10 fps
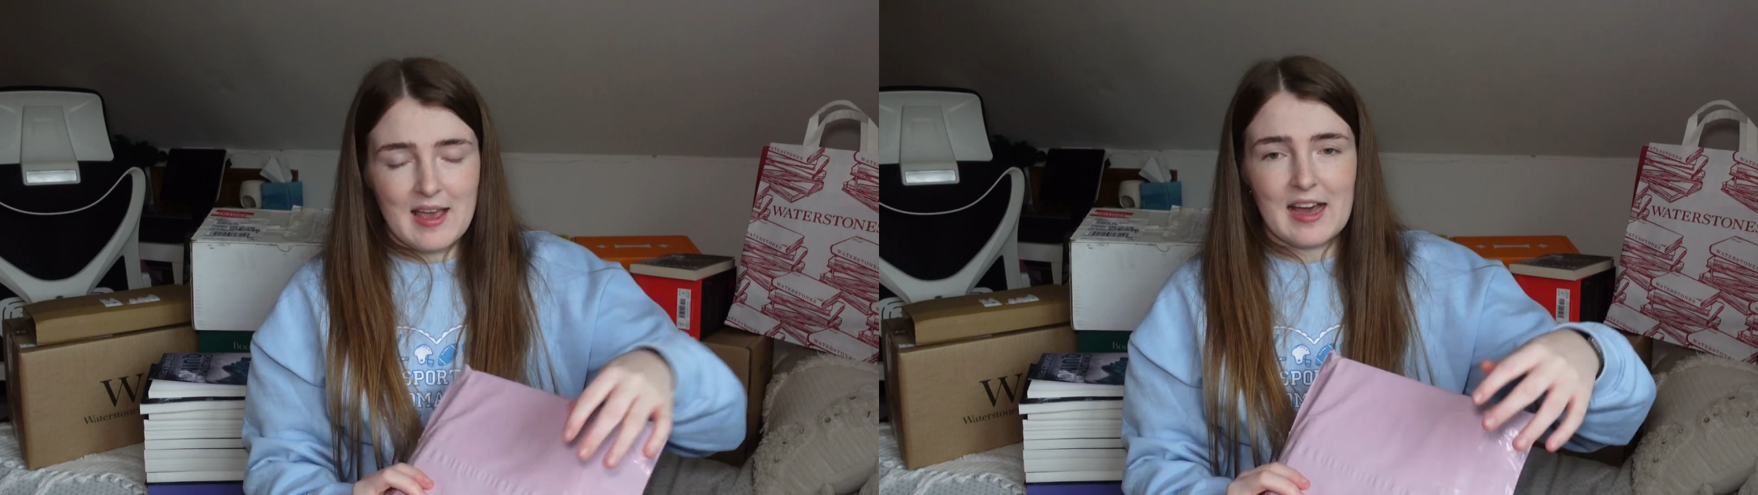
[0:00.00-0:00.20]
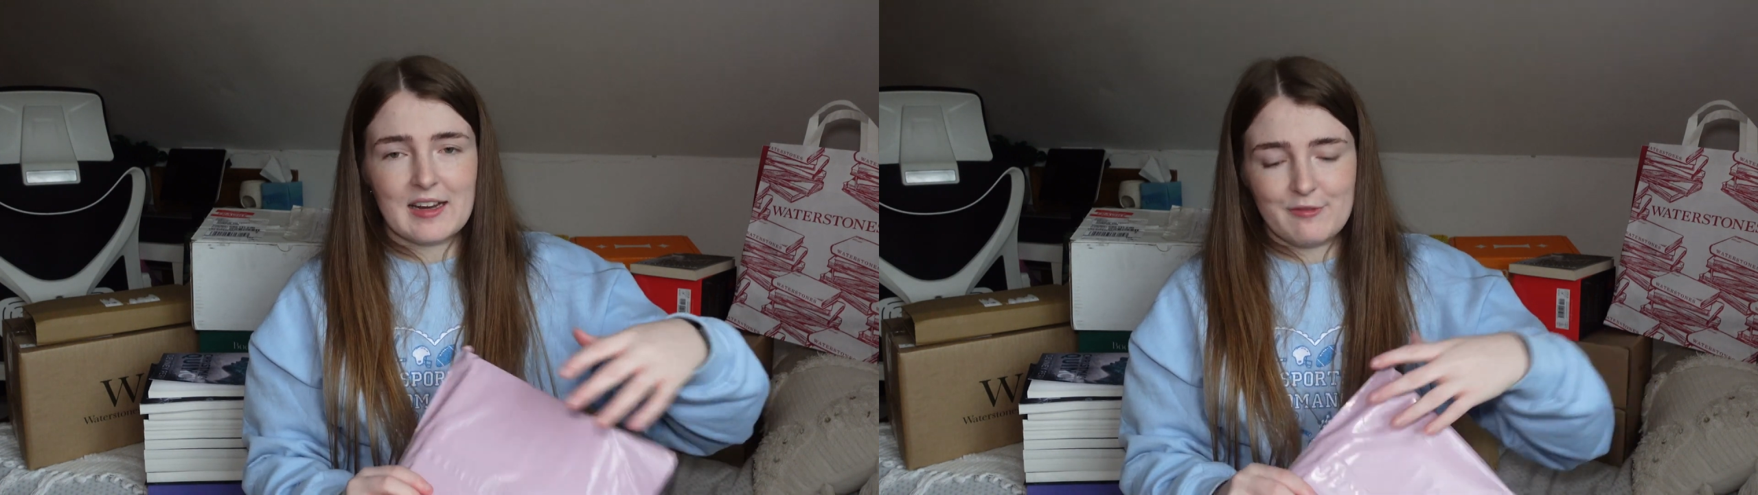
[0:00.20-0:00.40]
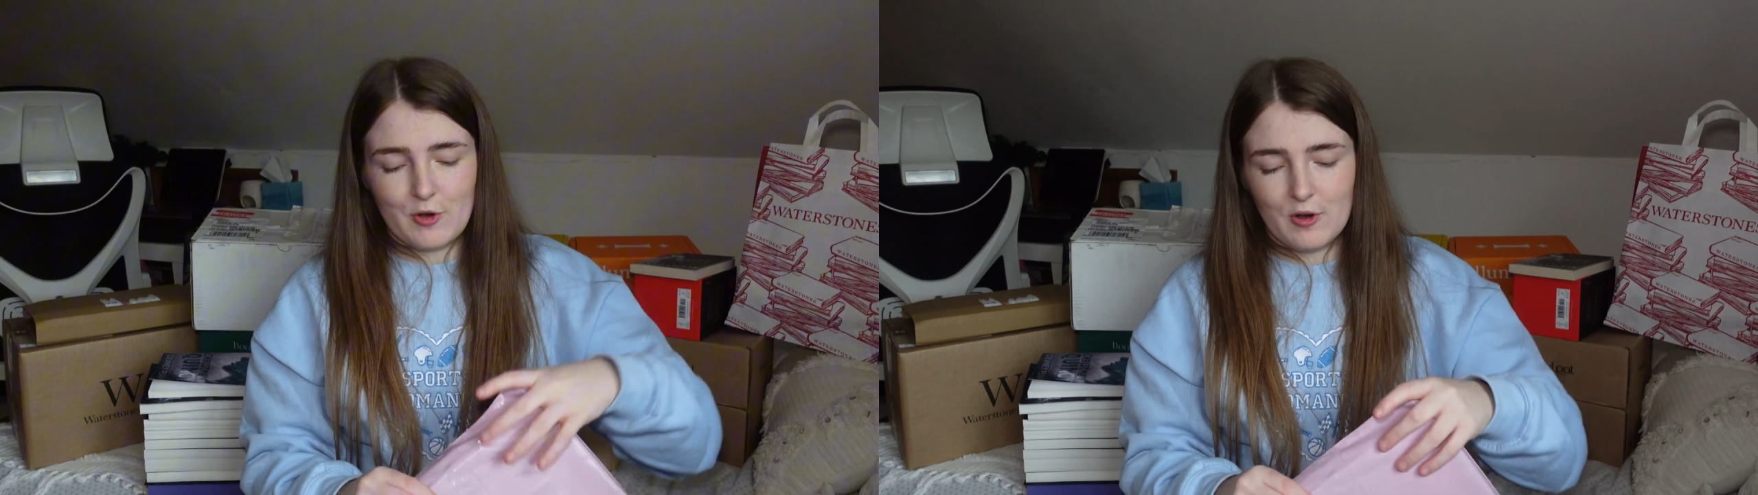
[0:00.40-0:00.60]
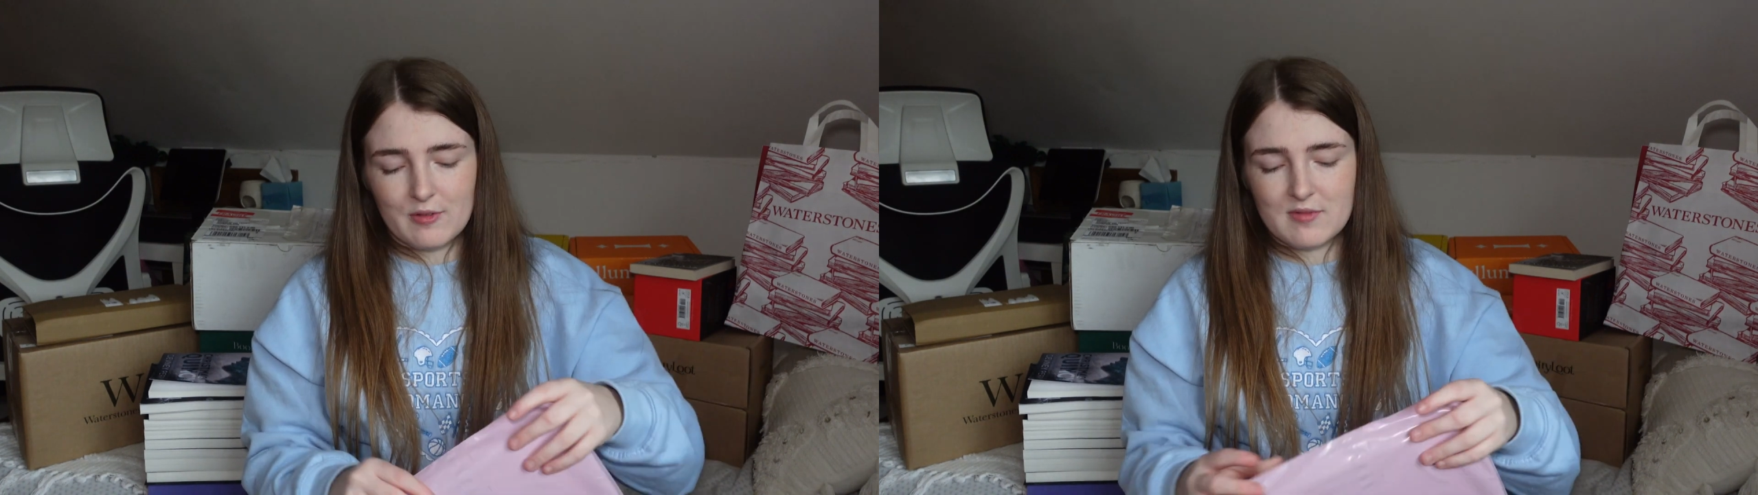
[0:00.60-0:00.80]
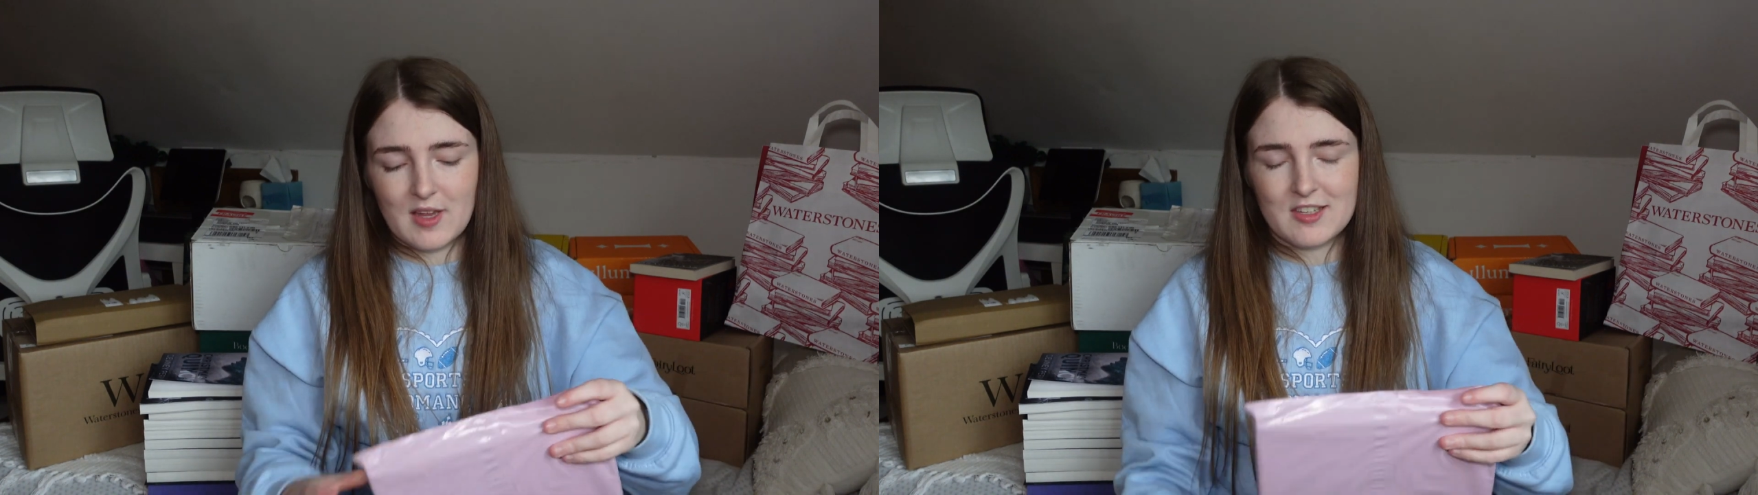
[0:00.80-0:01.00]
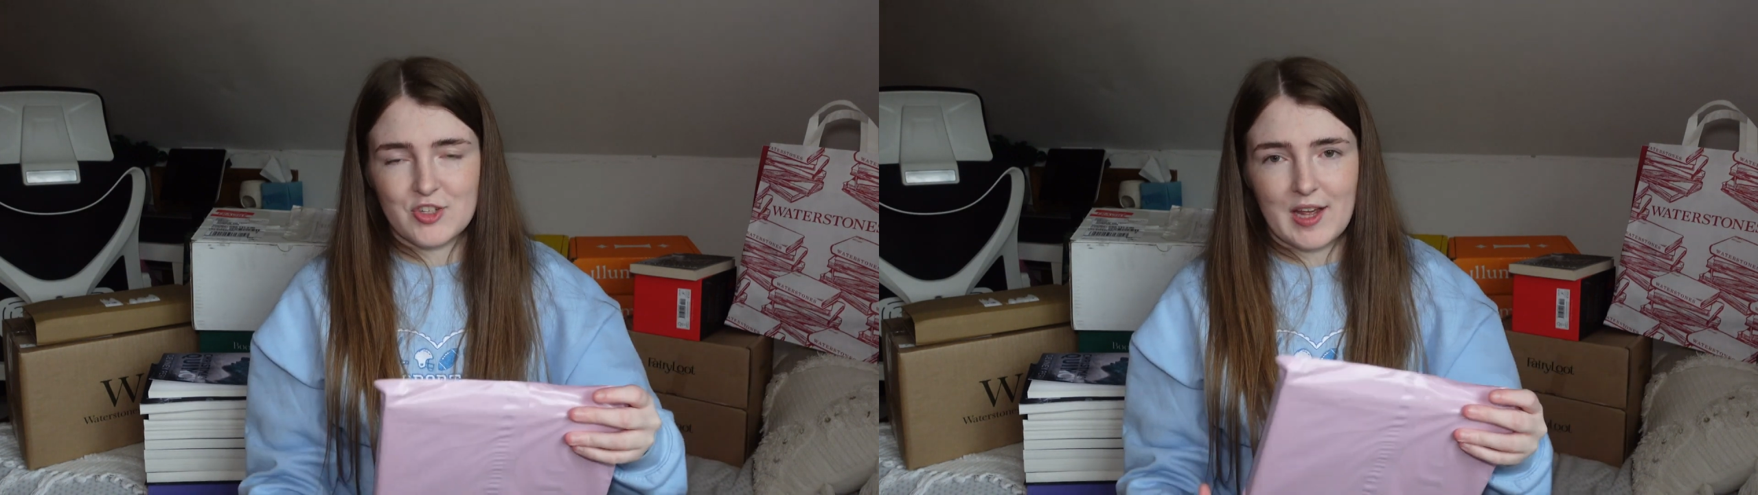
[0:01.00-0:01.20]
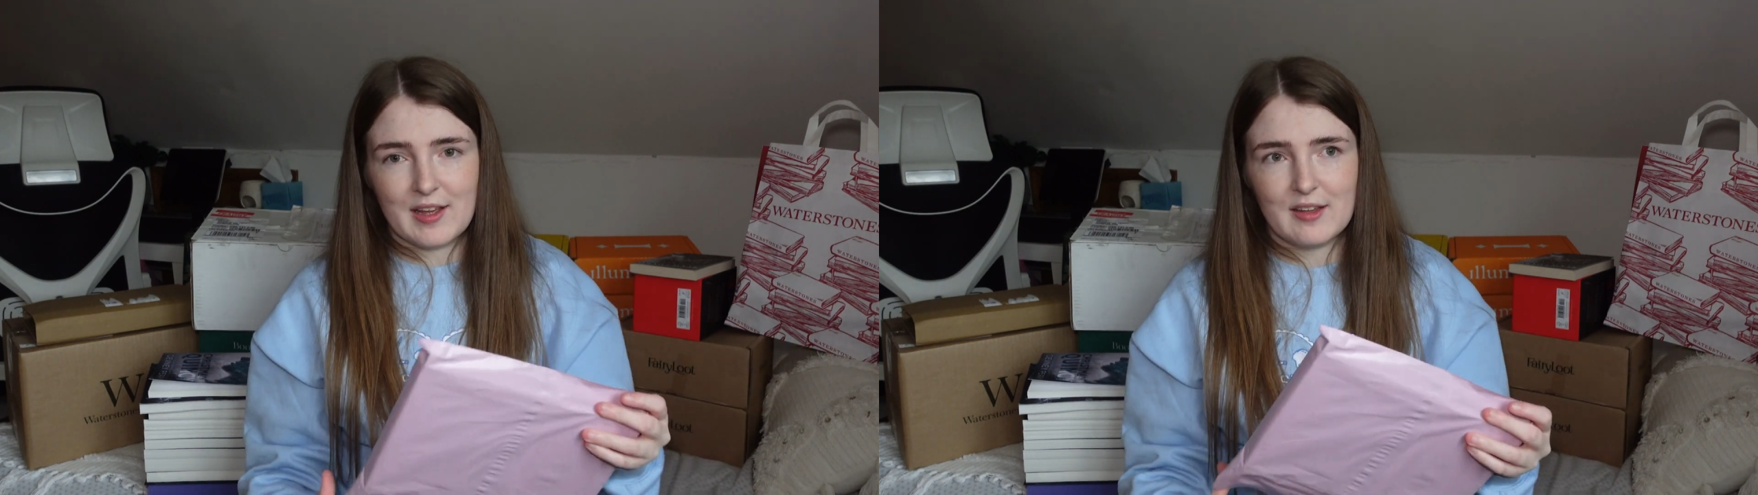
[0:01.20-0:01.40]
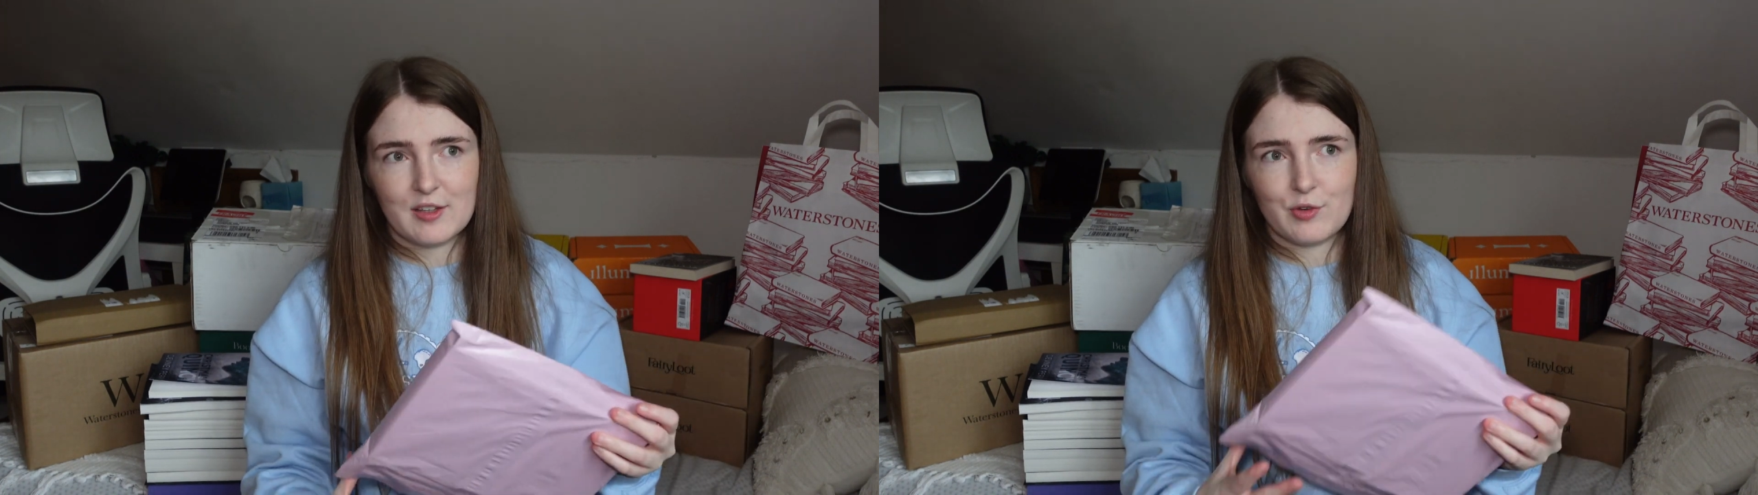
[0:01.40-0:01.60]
and I've got dust jackets